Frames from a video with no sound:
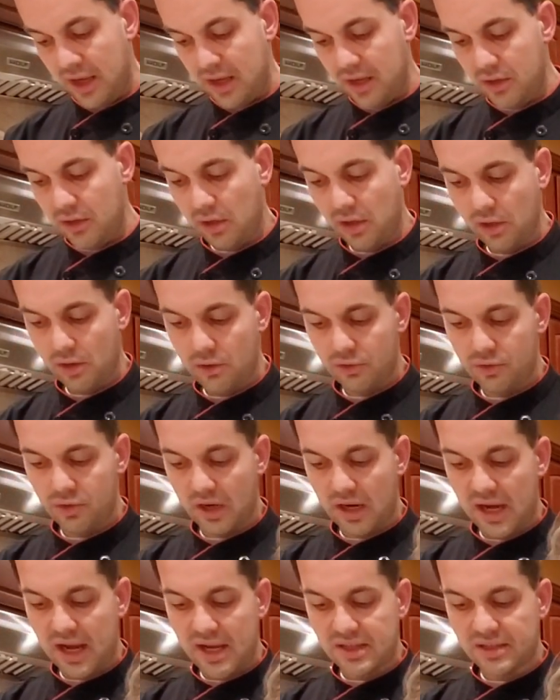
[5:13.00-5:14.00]
you can go to
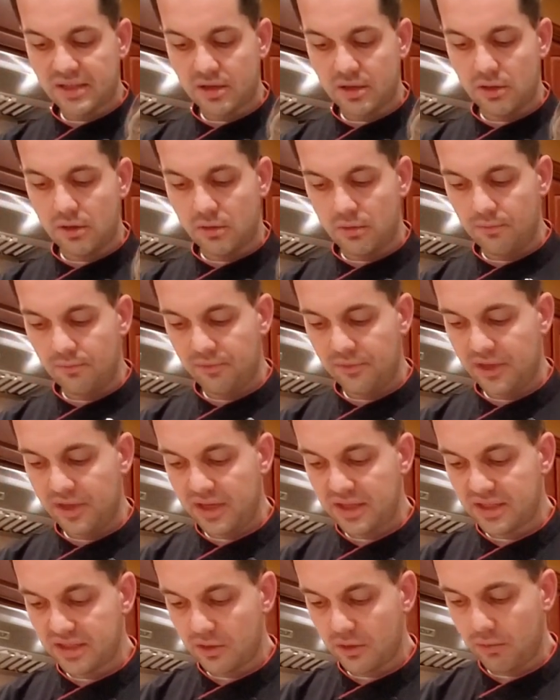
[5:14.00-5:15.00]
Costco. They
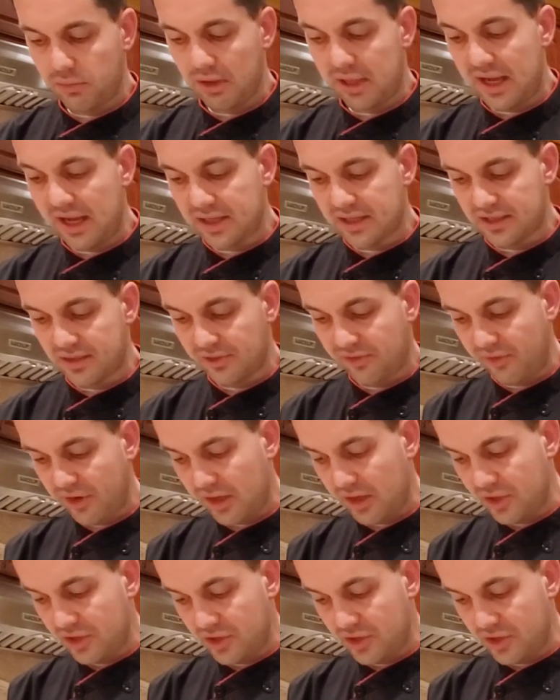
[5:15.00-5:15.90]
sell blocks of feta